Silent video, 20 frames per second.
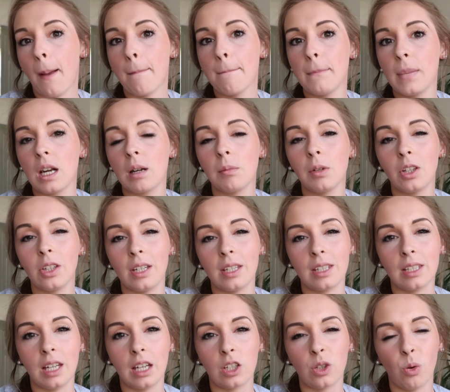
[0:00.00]

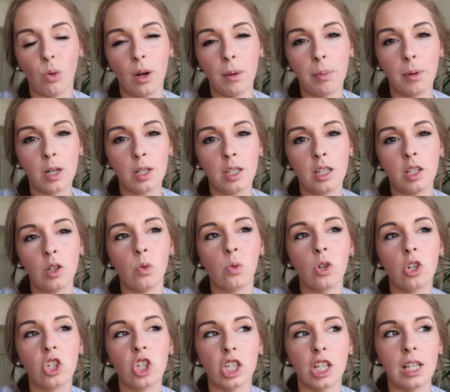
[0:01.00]
minimalistic toy person
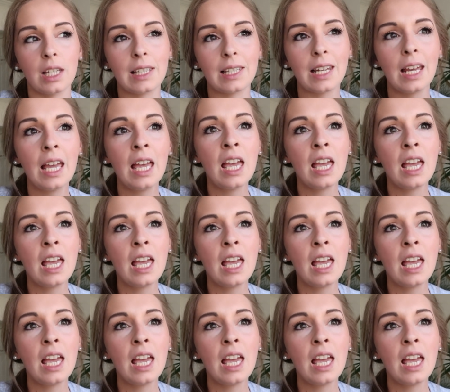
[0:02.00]
or just